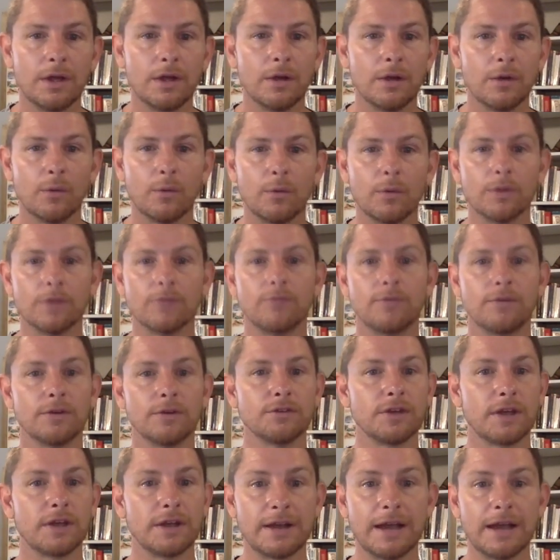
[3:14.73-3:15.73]
Well, it
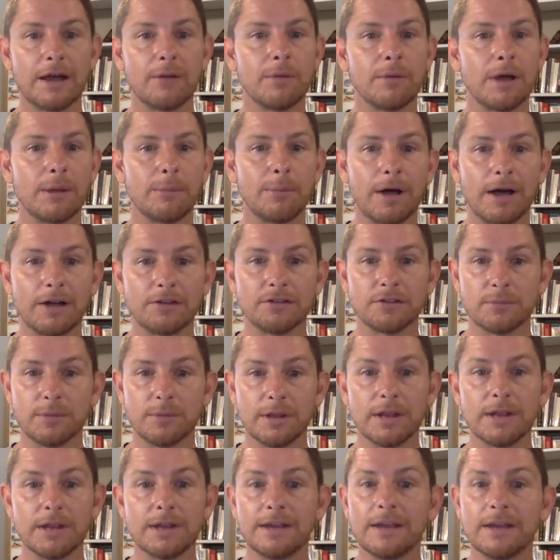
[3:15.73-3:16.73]
feels like now my
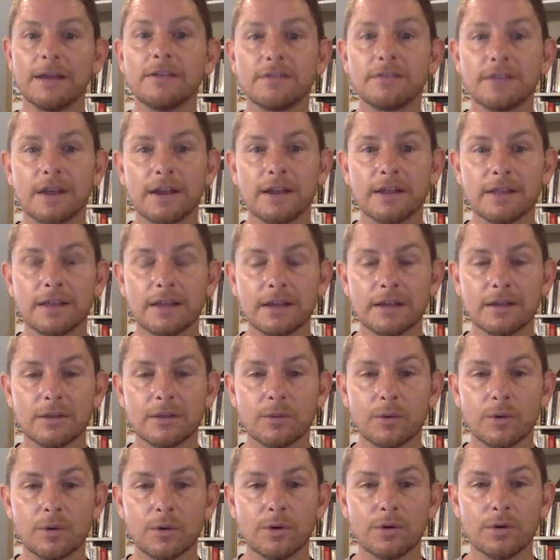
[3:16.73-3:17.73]
possibility is anything in the
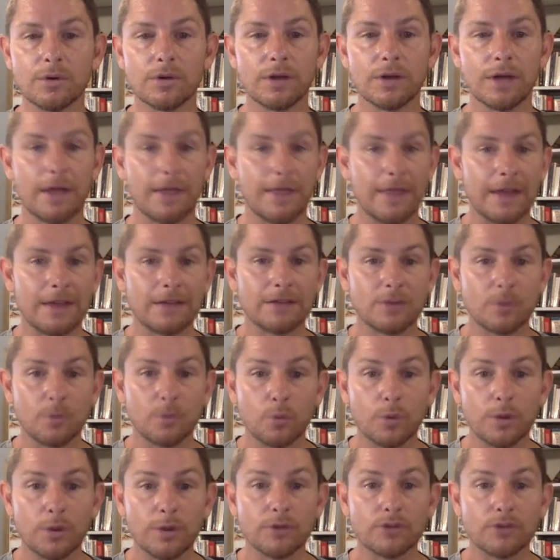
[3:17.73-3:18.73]
world, and that's a
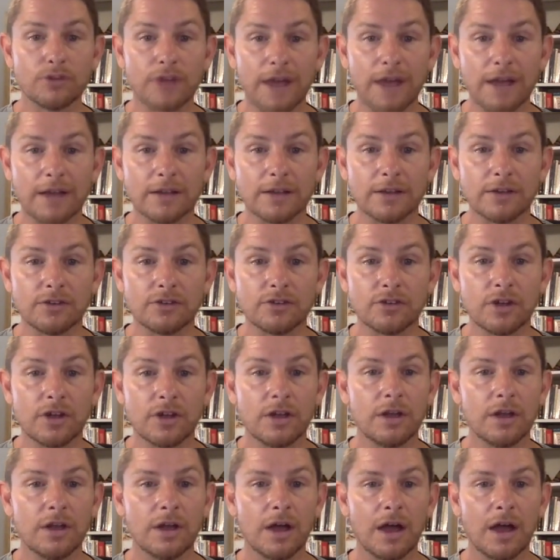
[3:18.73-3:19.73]
real challenge
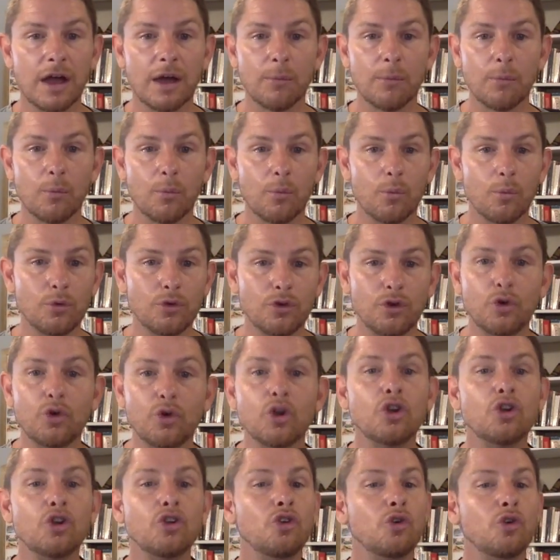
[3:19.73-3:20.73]
um, you
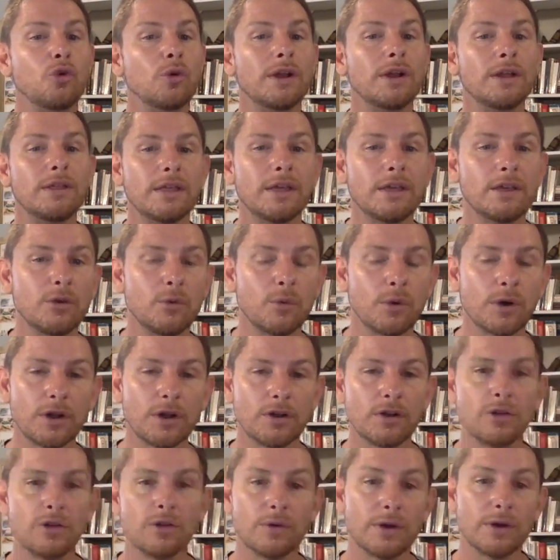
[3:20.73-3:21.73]
can do anything you want to
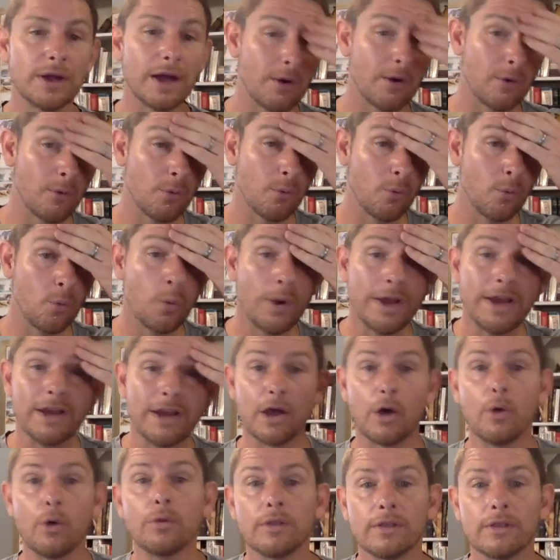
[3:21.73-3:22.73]
do. Now, we
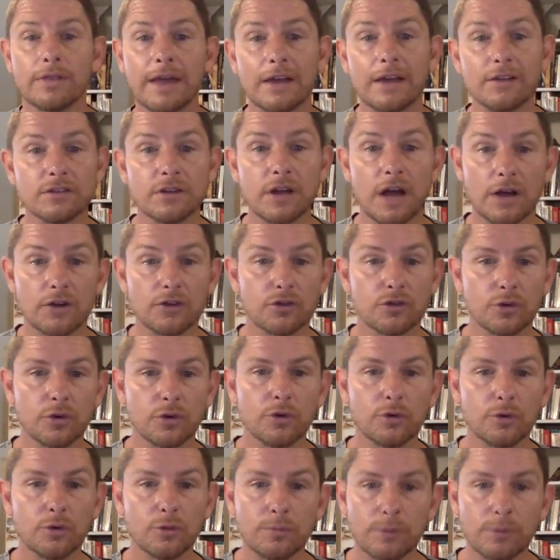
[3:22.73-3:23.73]
know that that's not
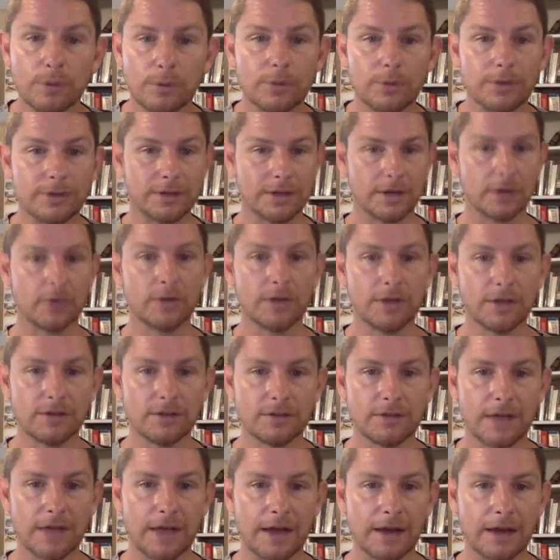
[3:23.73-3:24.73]
true, but we tell kids
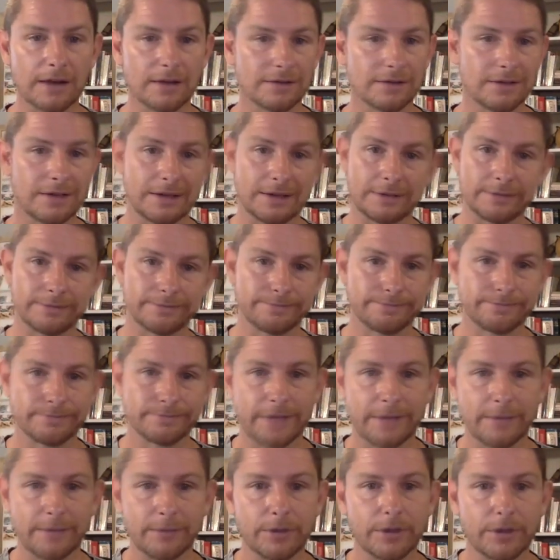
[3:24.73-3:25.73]
that. It's like,
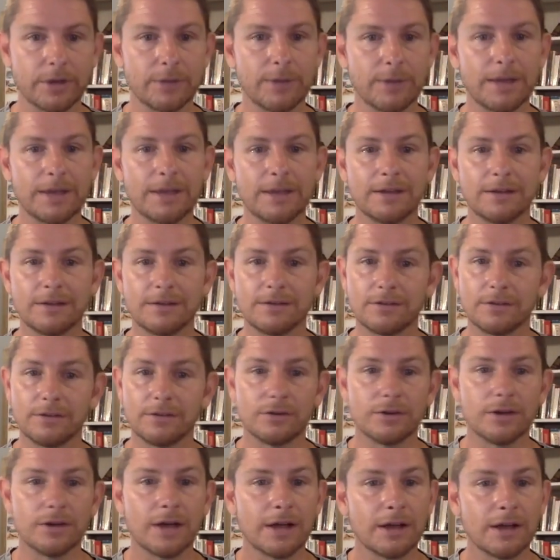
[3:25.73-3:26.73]
I'm looking at my kids, you're
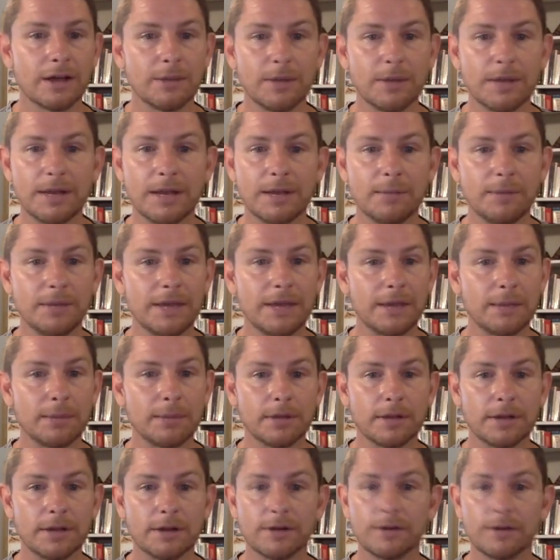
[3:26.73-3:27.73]
not going to be an NBA
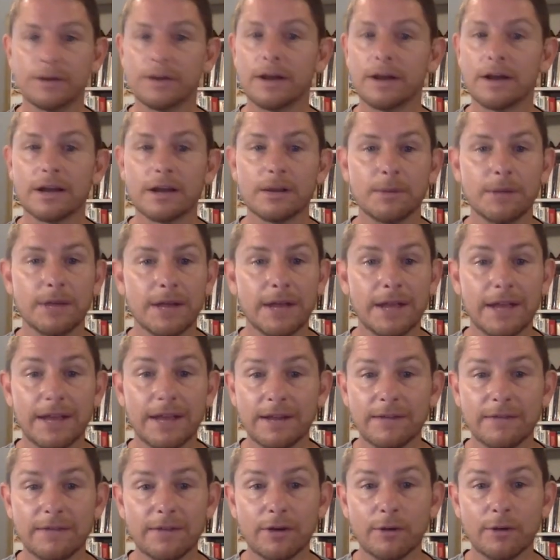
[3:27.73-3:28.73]
player. You're not going to be an
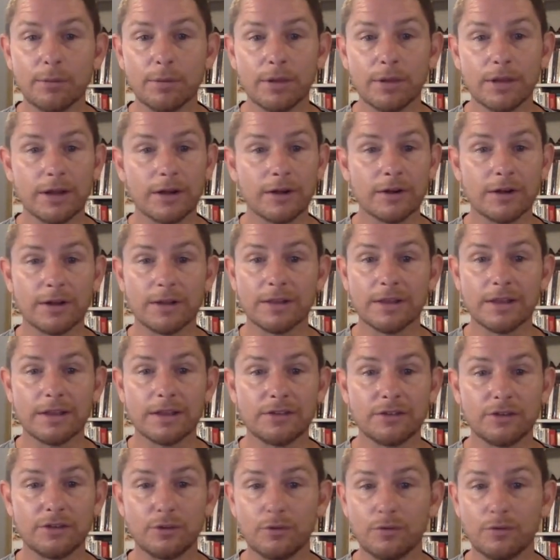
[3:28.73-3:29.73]
NFL player
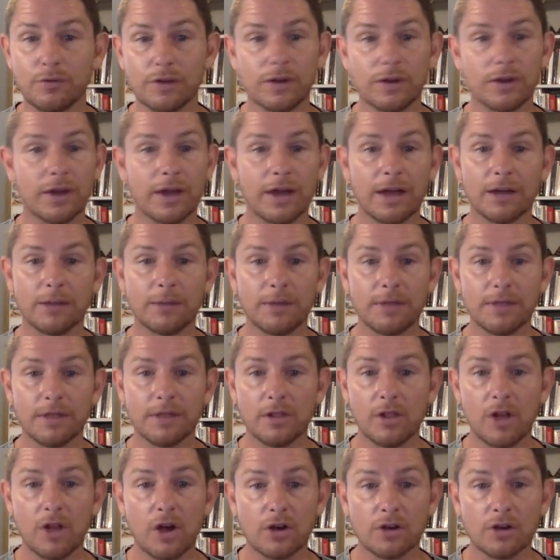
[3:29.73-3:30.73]
unless you figure out how to be the
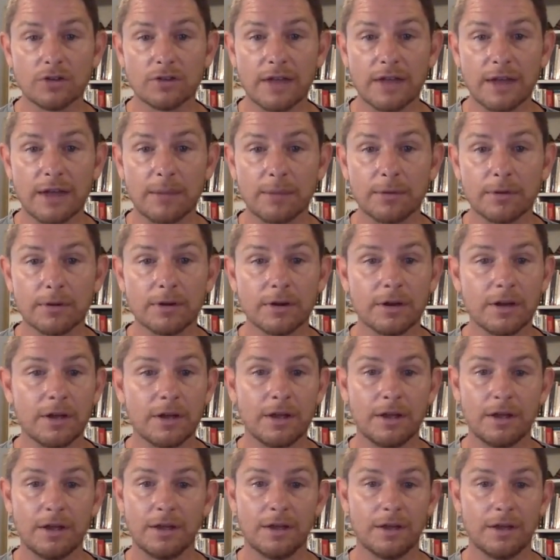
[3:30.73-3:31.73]
long snapper.
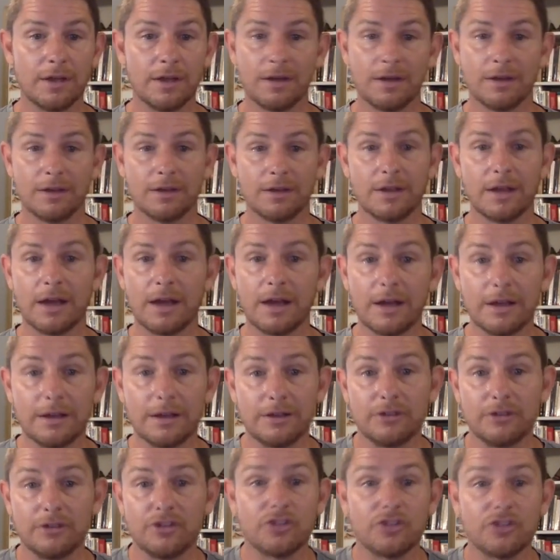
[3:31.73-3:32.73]
Uh,
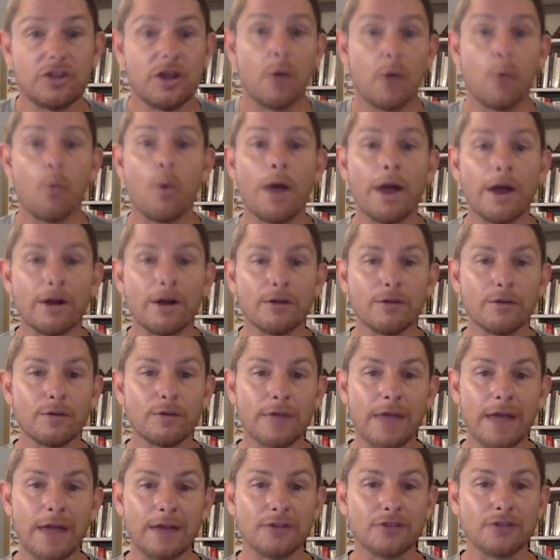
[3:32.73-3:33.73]
you're just not wired for
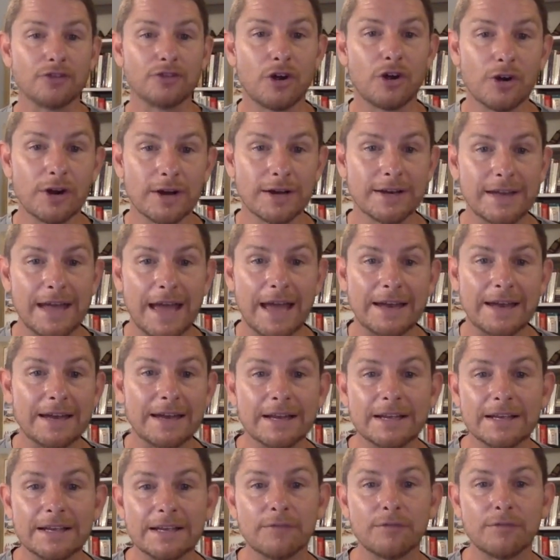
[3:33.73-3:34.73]
that. Sorry, dad
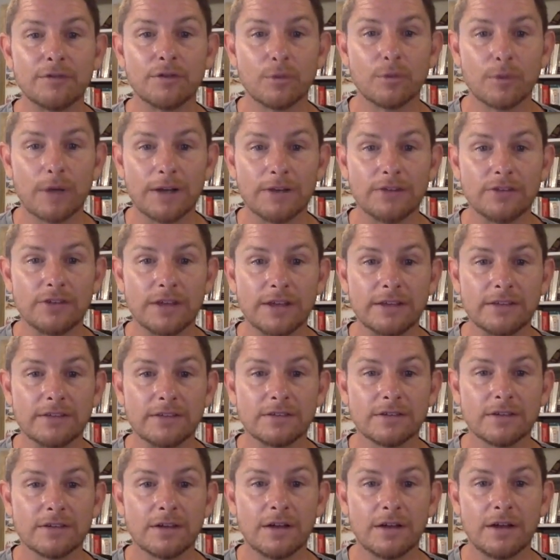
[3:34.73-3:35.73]
didn't give you the right
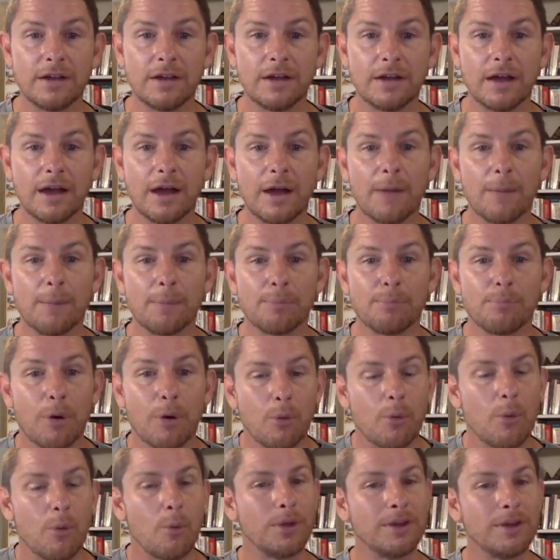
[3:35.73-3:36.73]
genes. Um, but
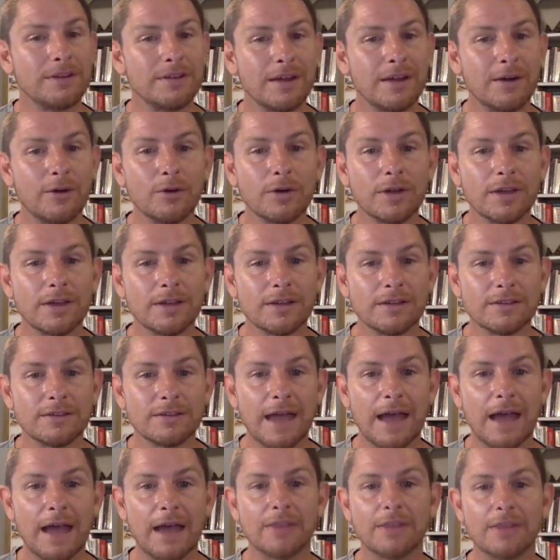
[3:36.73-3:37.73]
when we tell kids
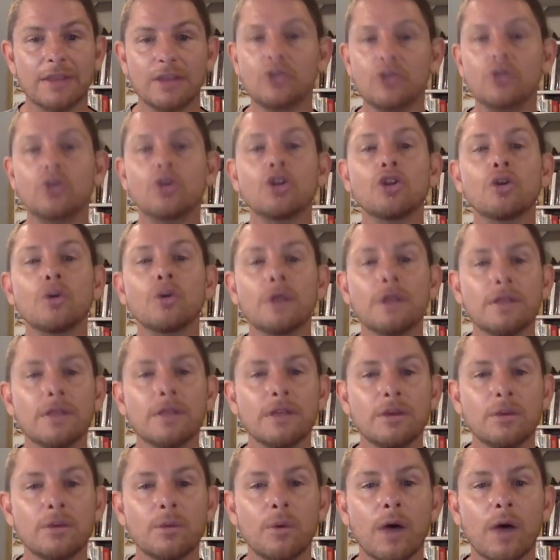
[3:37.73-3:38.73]
that, that you can do anything
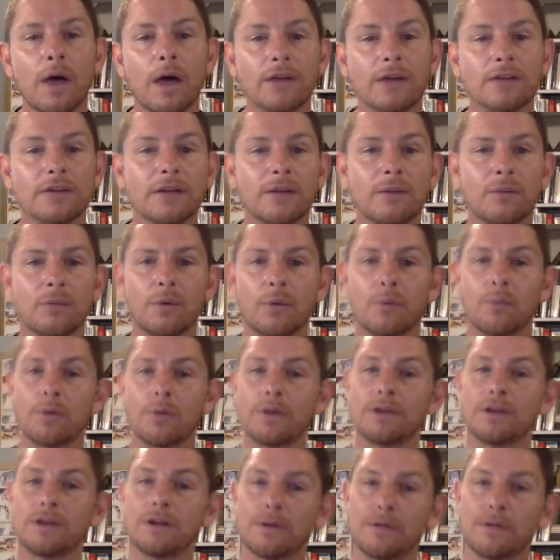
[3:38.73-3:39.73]
you want, and when we,
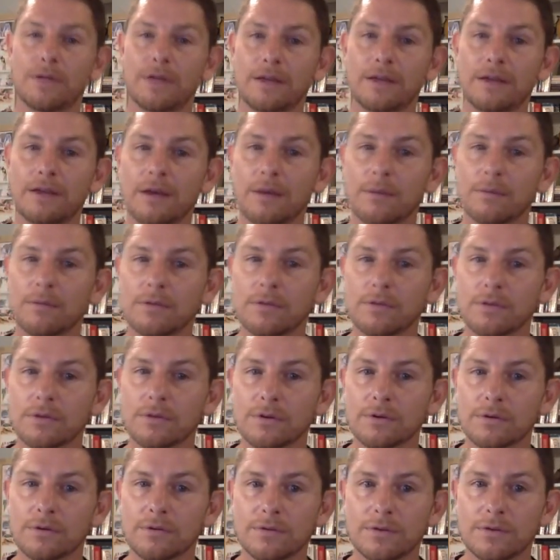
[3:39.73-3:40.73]
you know, they come to
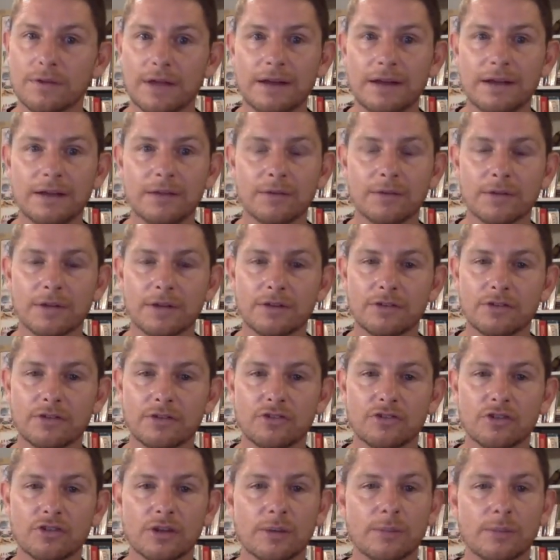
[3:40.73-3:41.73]
their dating
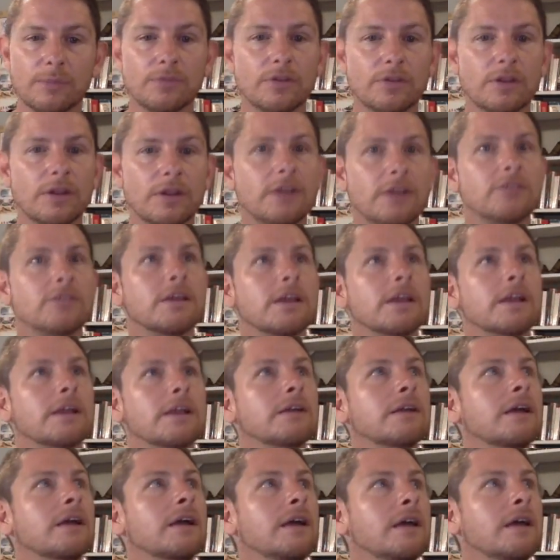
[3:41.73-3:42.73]
relationships and it's like,
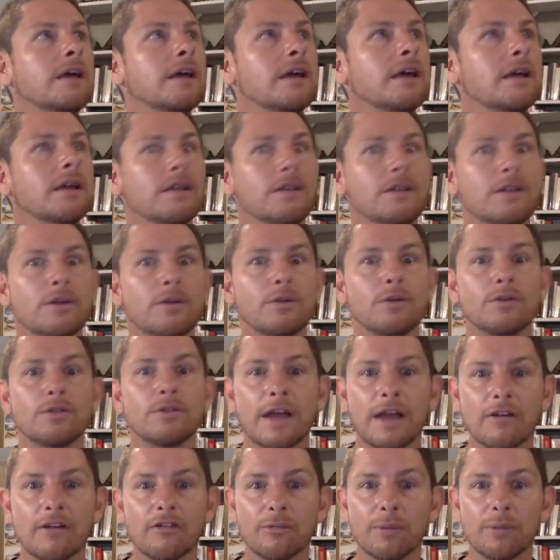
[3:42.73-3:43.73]
you know, there's
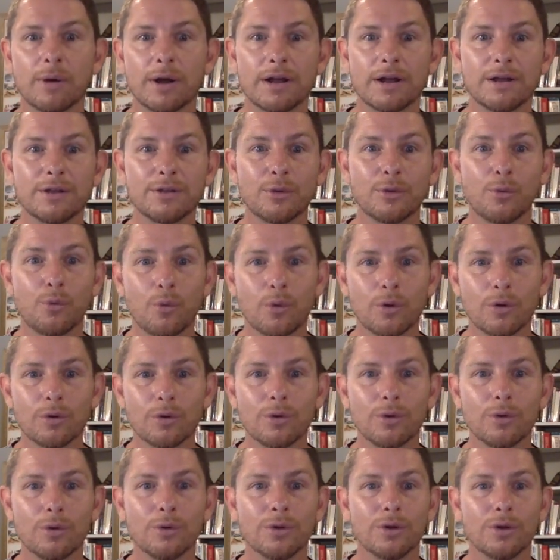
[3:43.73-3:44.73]
everybody in the
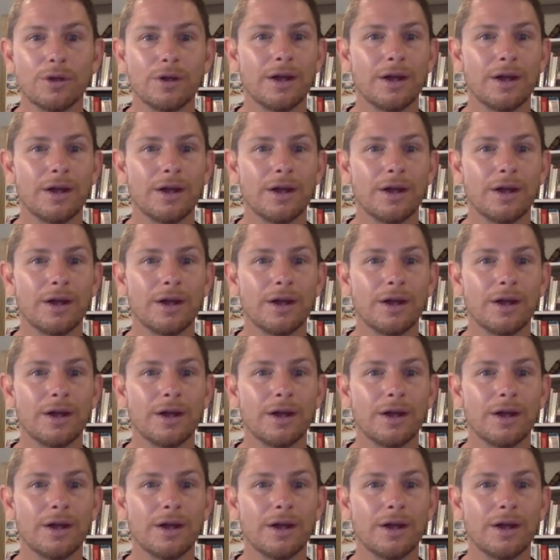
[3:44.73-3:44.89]
world.